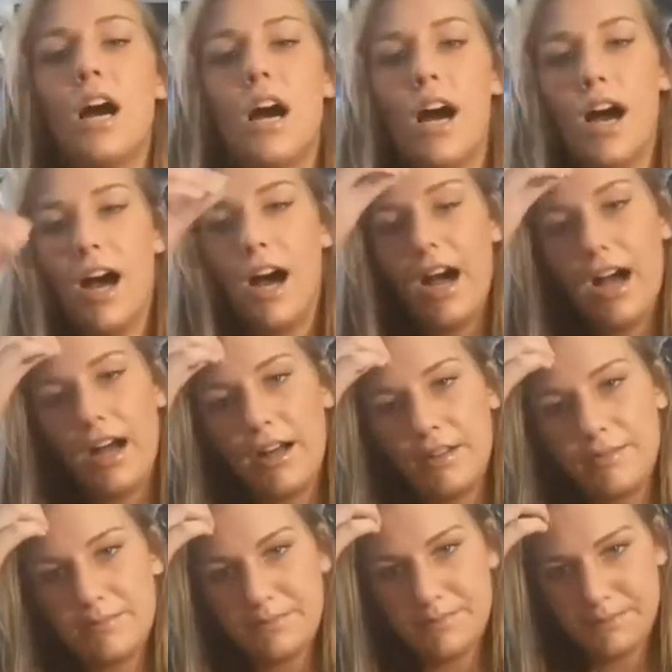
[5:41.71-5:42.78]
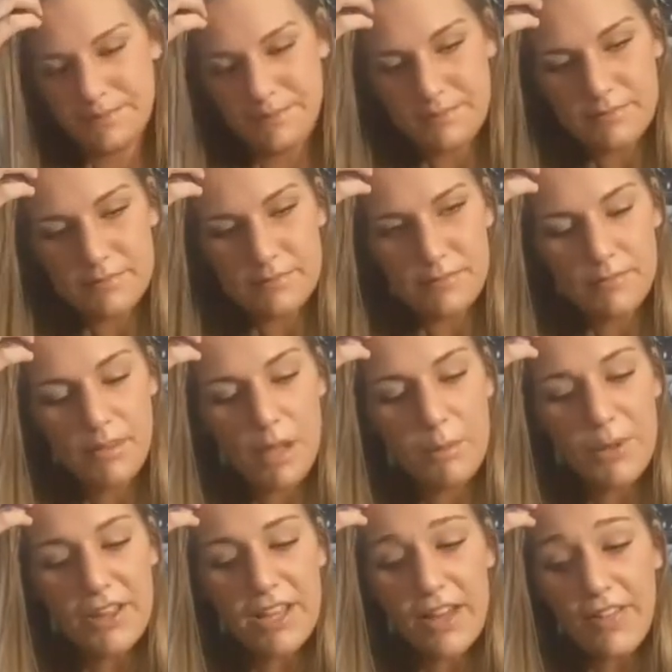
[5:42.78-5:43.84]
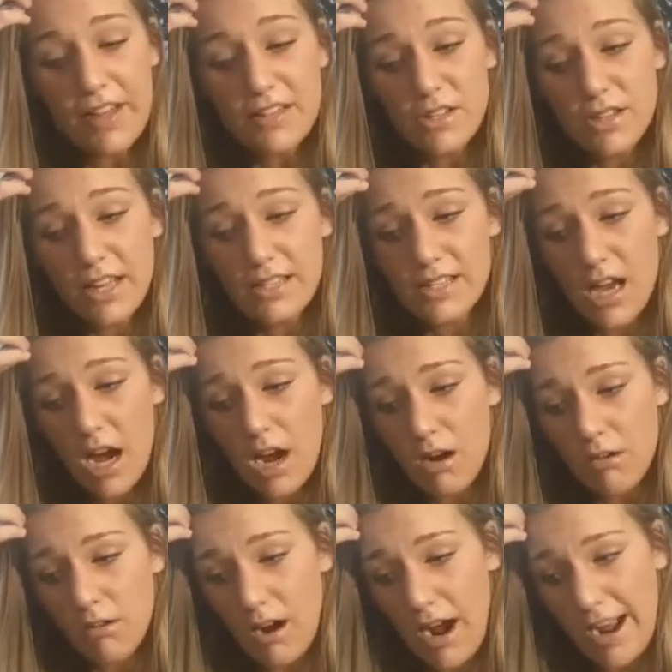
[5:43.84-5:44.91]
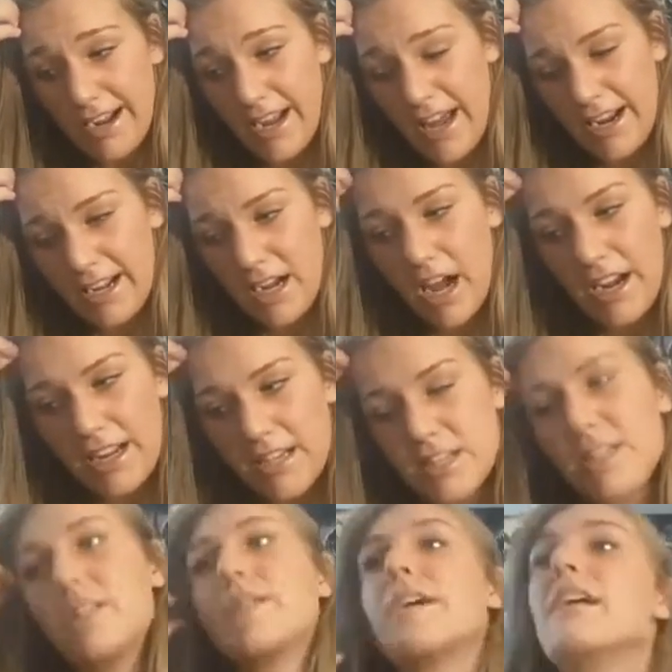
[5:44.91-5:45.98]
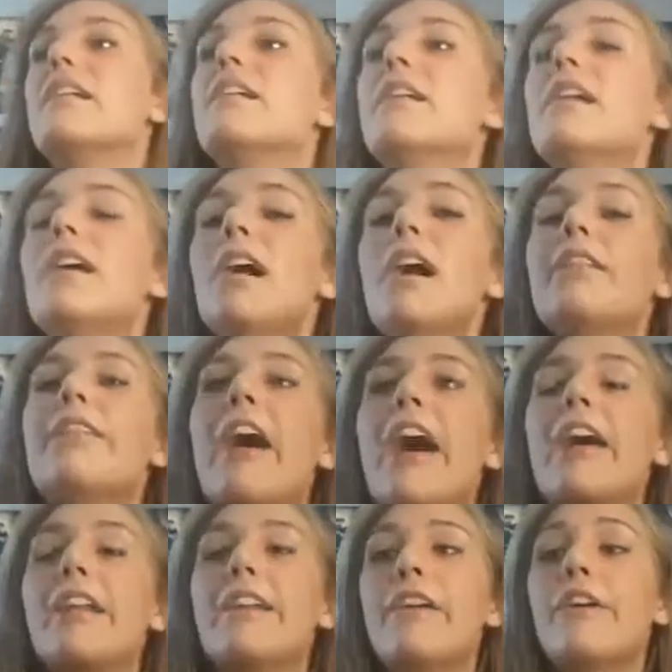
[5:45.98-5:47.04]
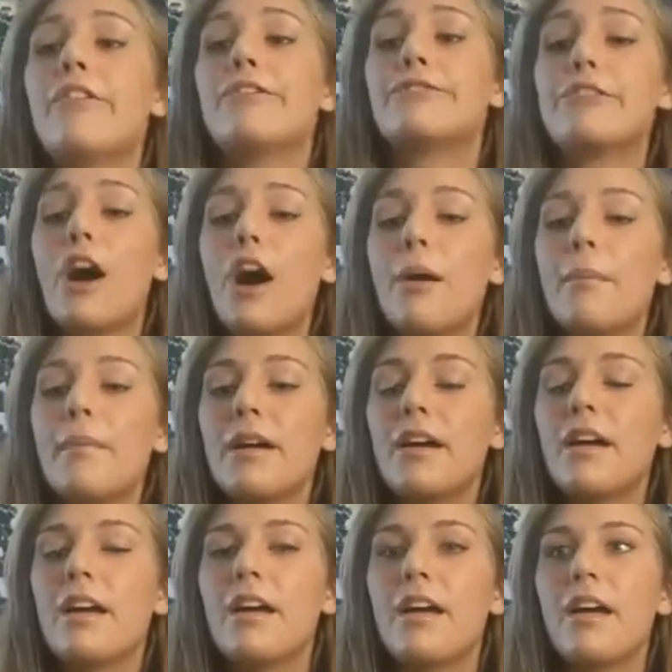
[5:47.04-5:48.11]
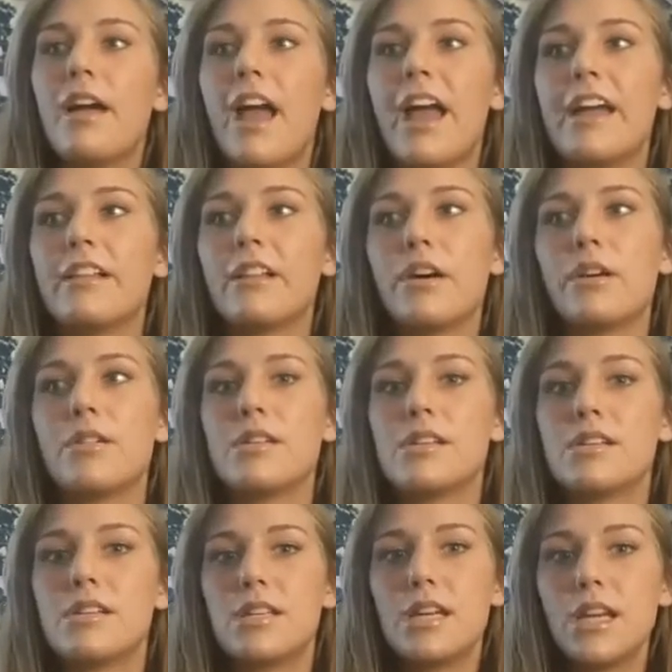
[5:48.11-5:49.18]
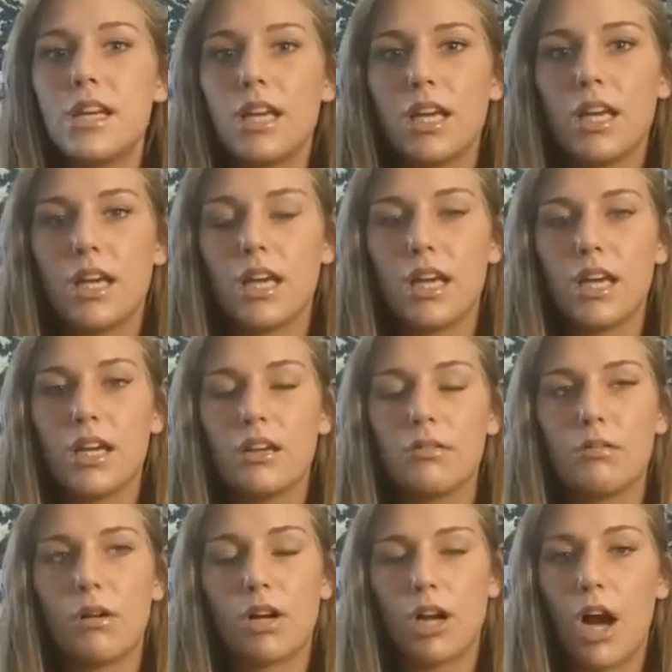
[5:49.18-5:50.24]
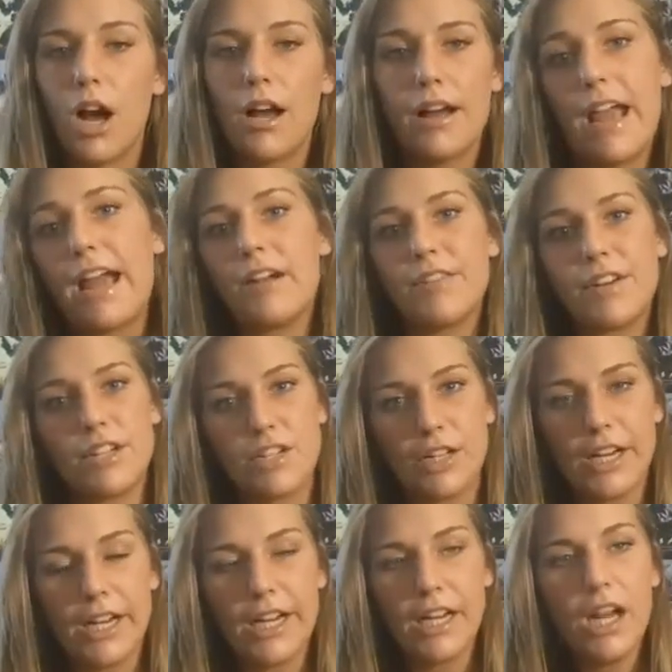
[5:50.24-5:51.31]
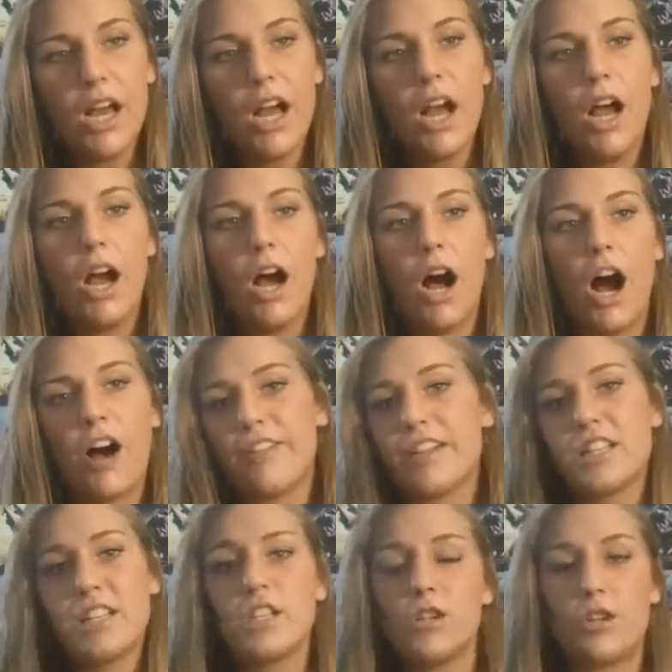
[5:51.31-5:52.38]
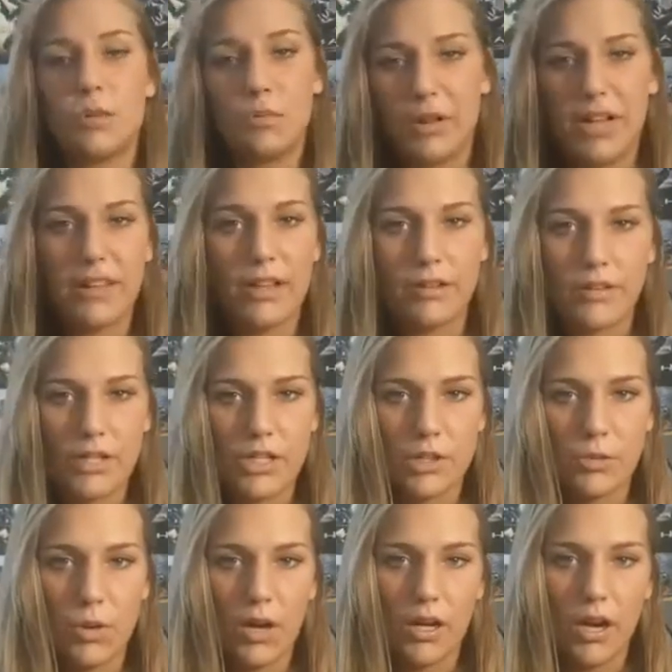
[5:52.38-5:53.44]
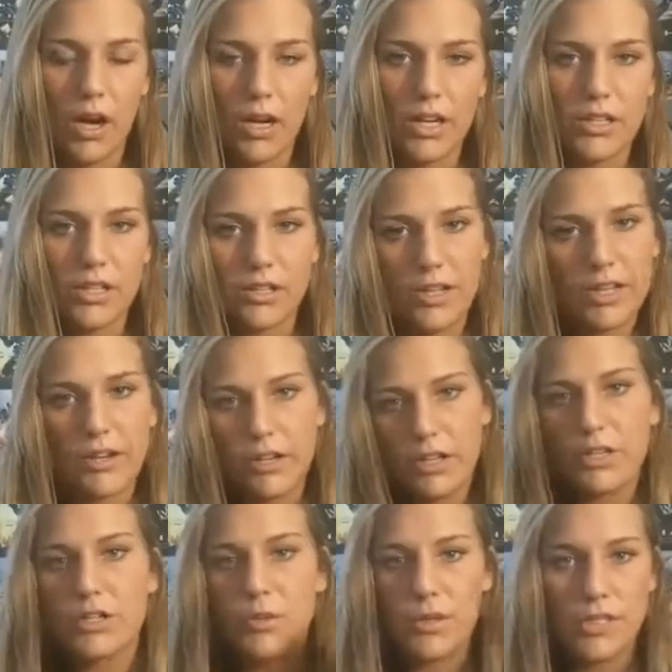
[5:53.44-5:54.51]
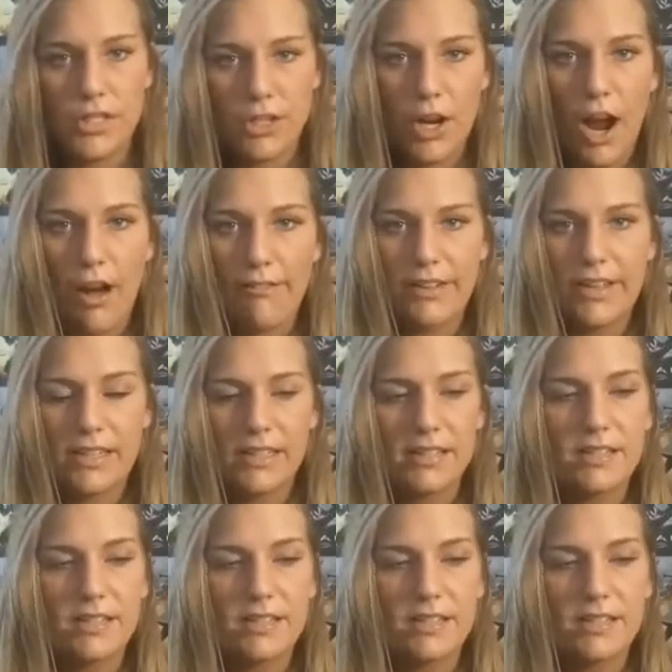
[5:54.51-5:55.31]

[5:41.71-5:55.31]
But, yeah, that's how I kind of got into it. Then, from Halo CE, well, anniversary... Obviously, you can play the original one on it, too. Like, you can just switch the graphics.